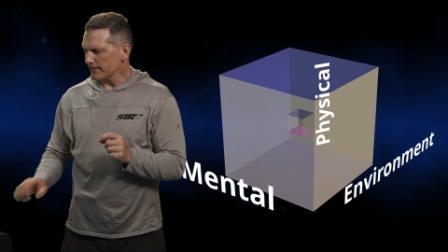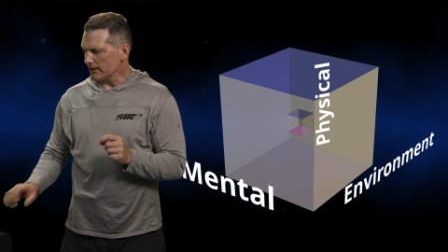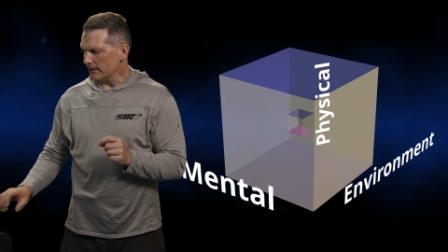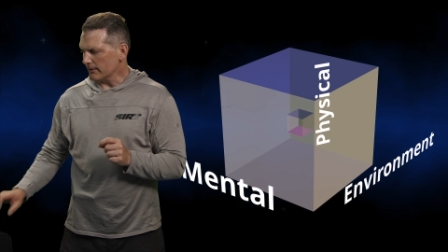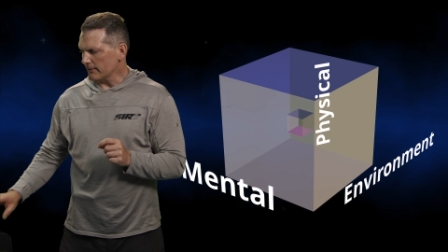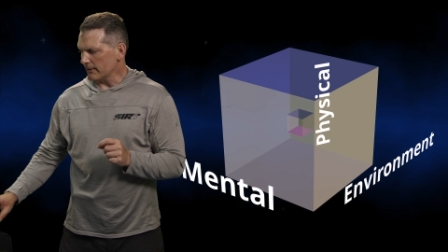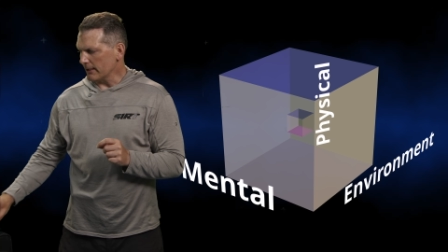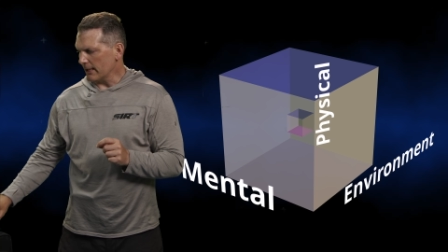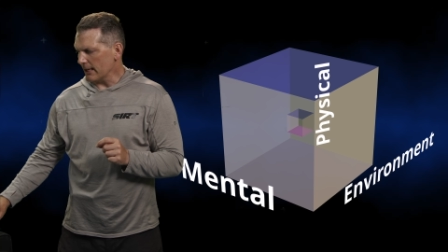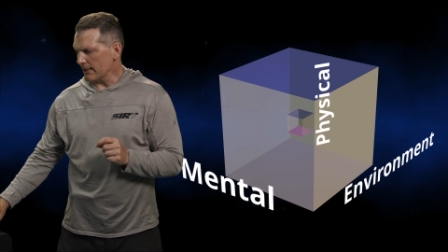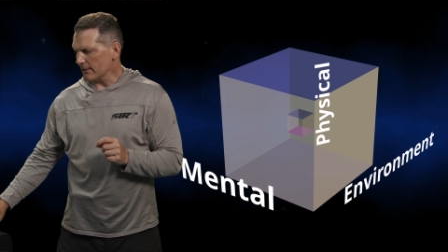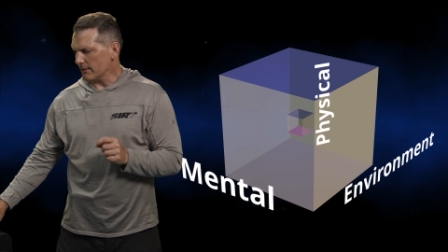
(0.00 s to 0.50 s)

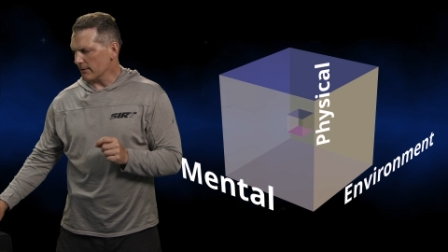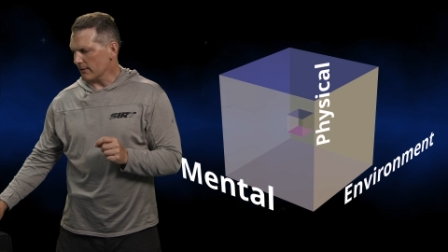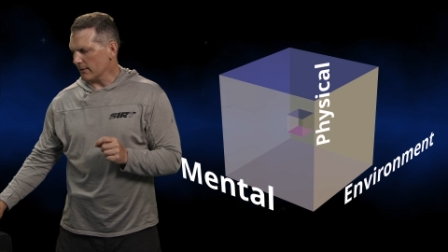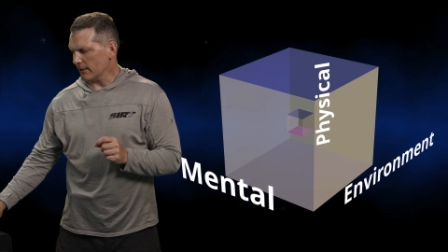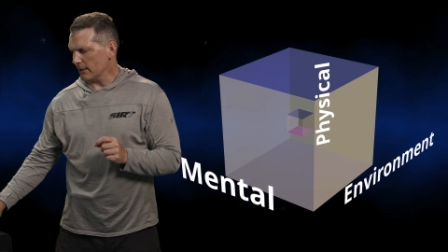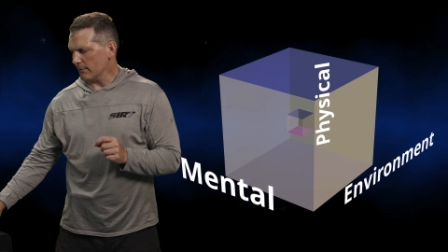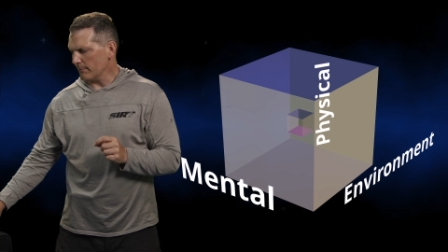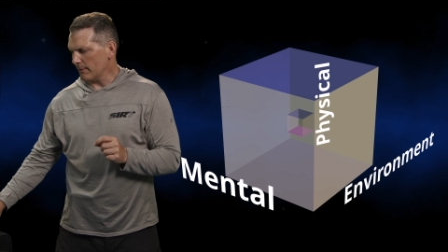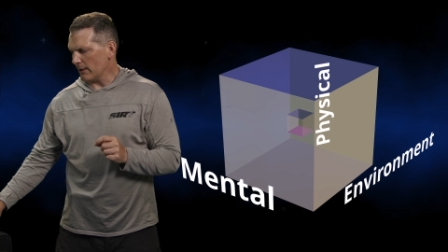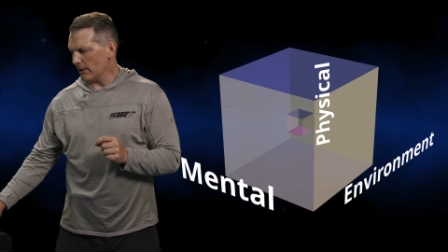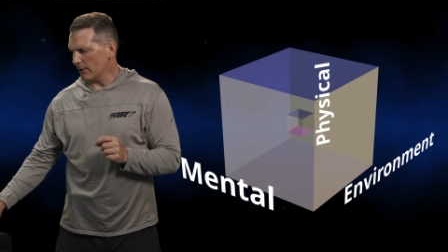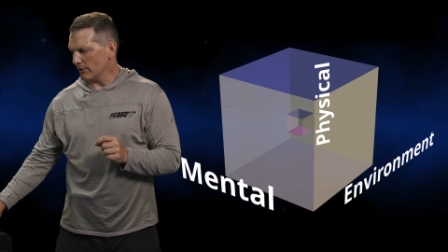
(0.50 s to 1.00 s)
all right,
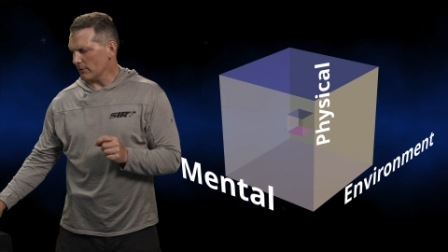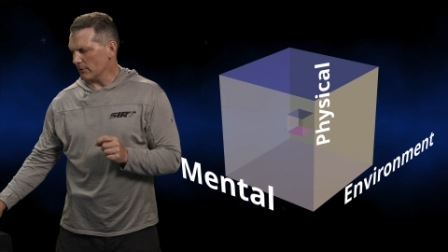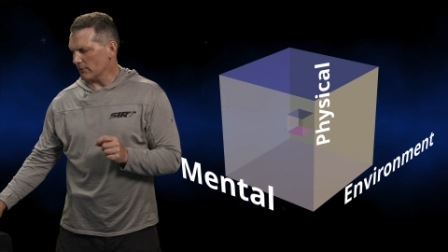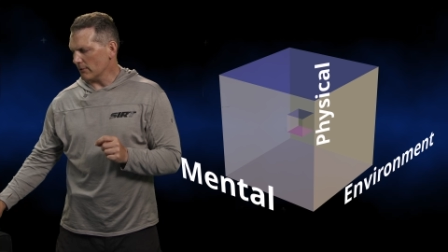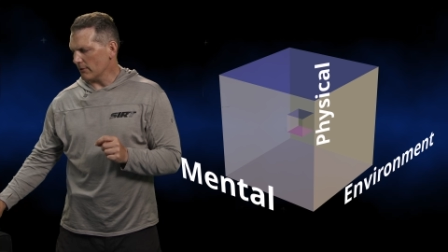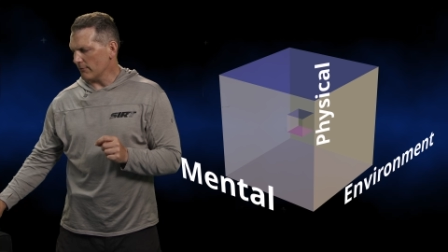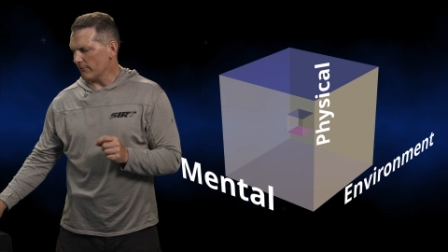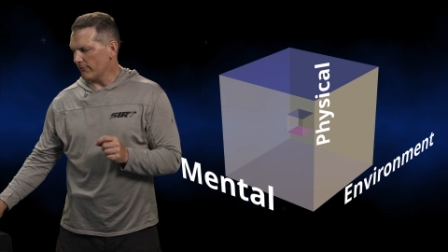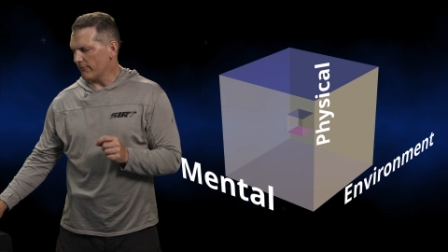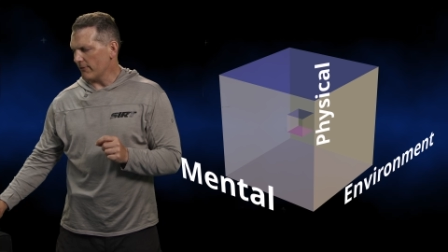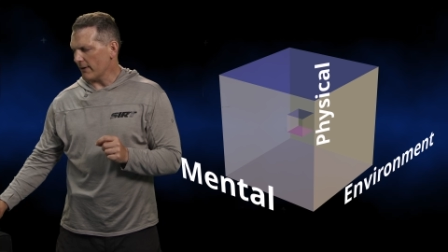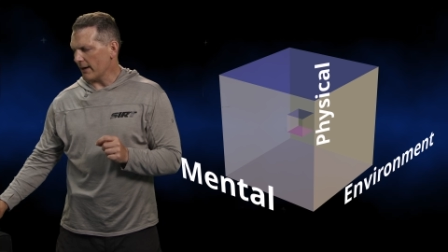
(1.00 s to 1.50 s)
think about
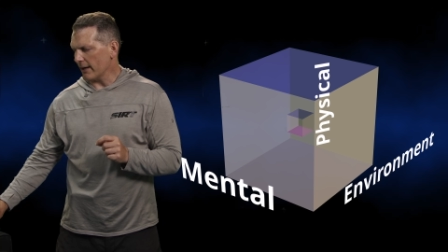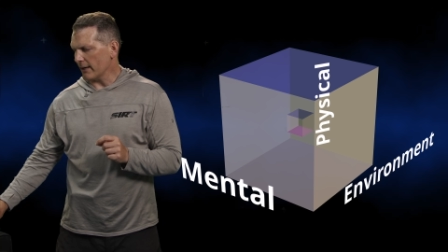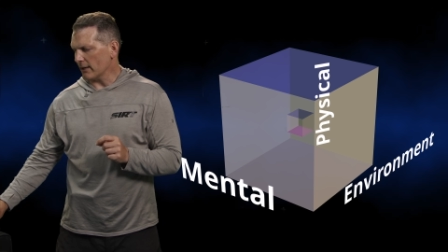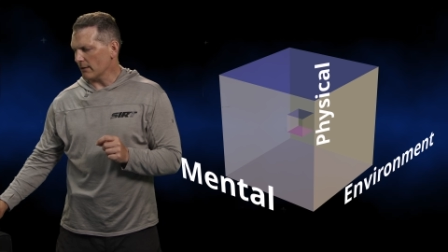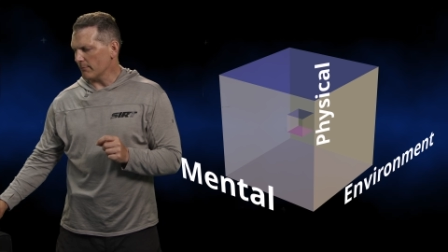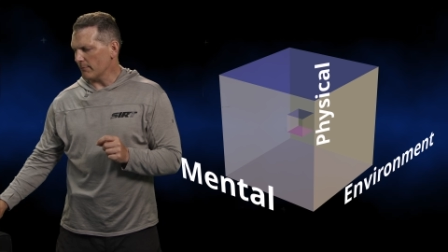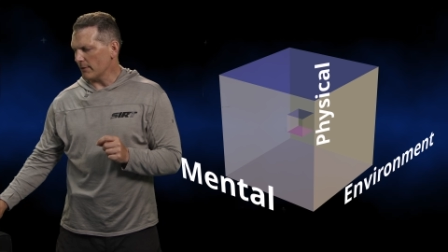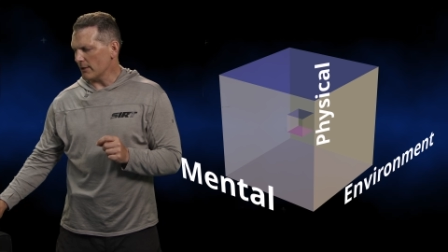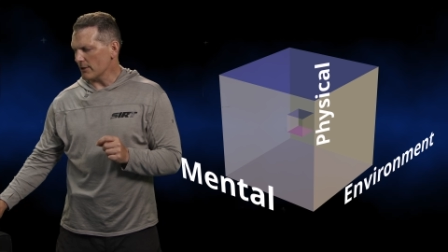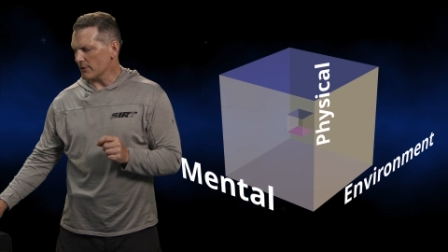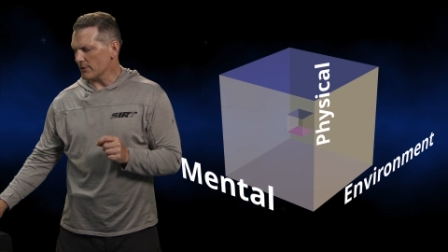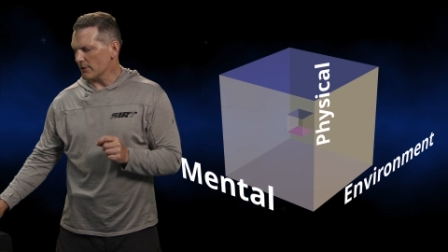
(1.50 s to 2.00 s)
your
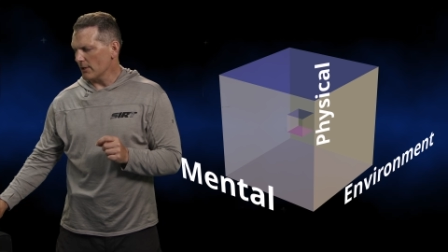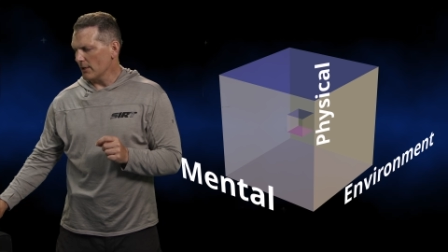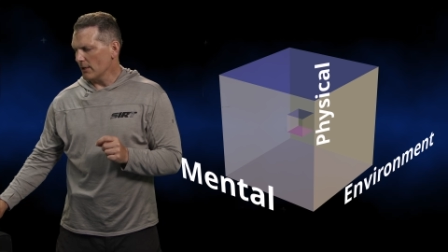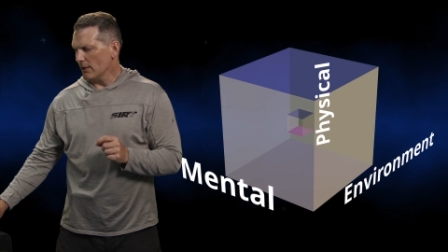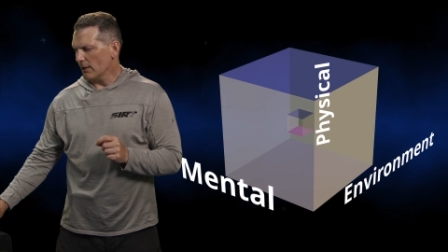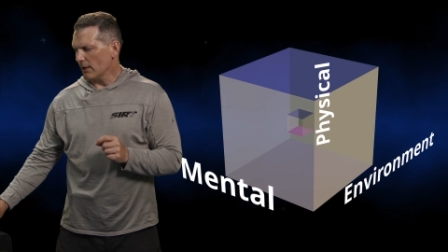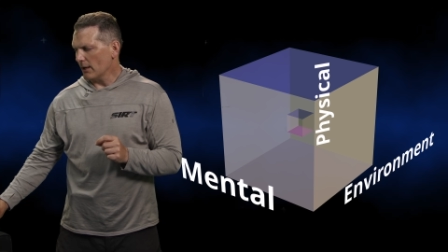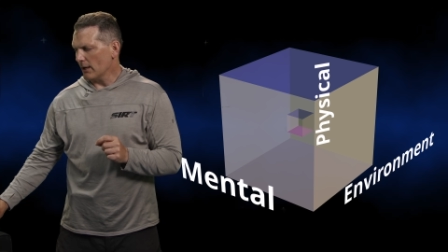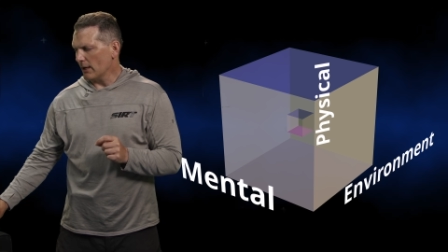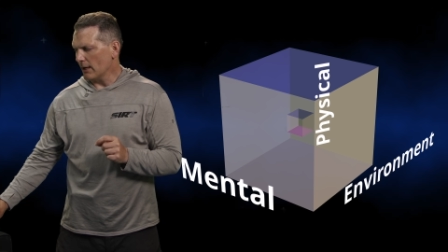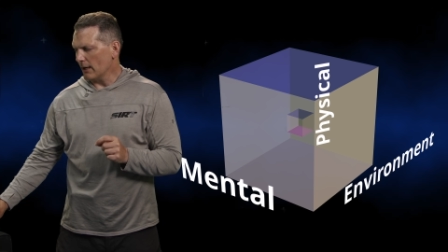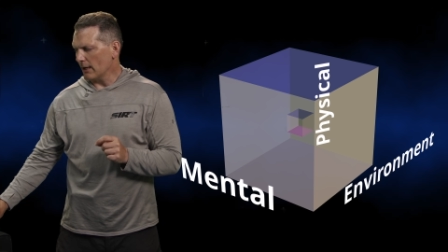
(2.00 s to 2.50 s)
environment
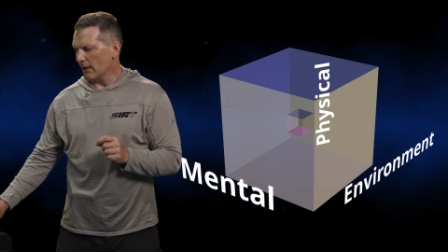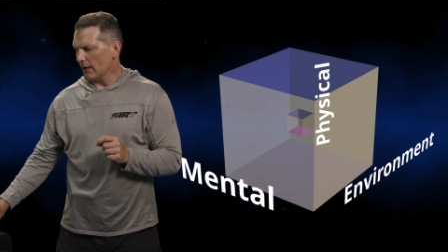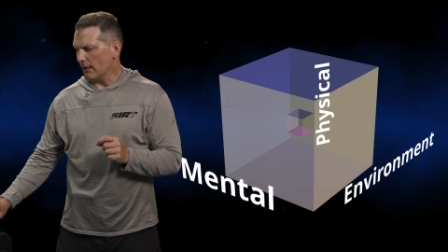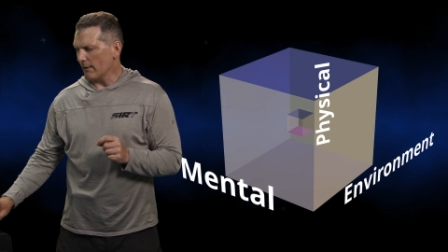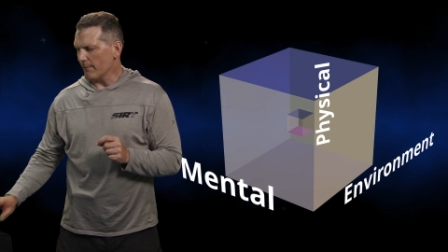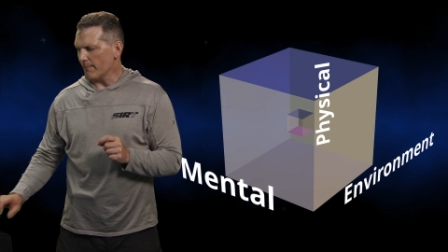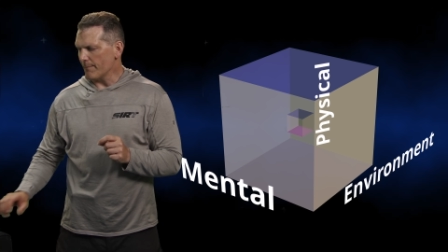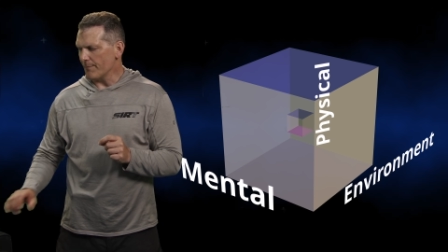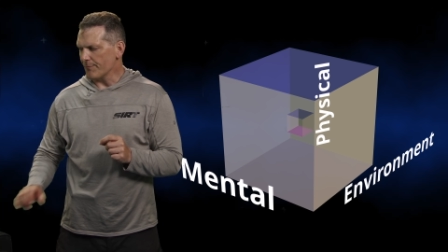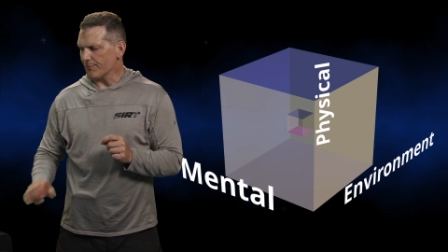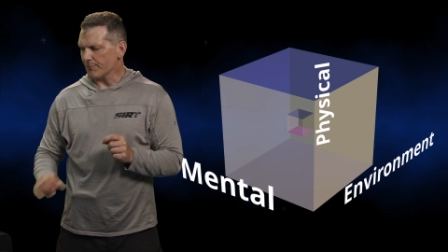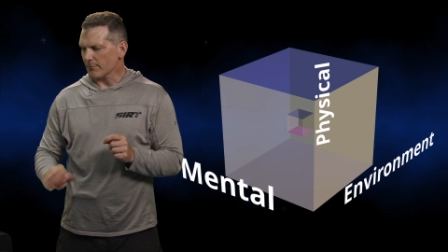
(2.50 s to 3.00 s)

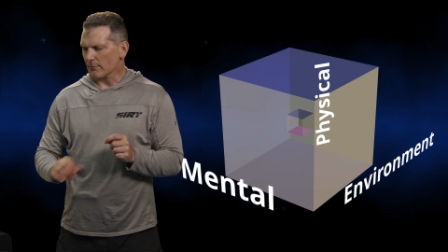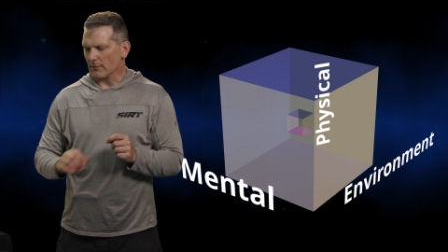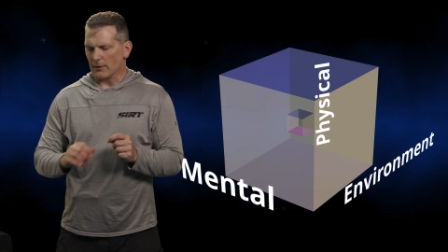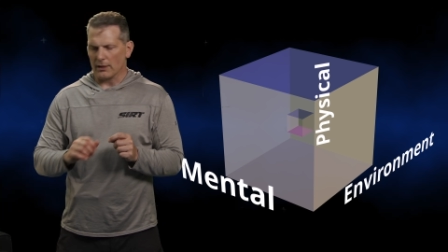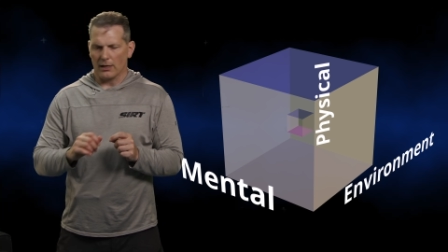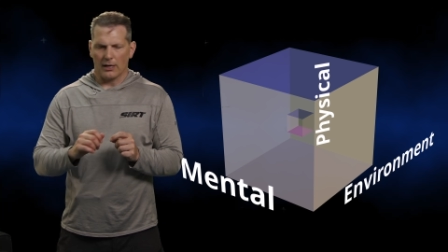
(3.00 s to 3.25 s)
um,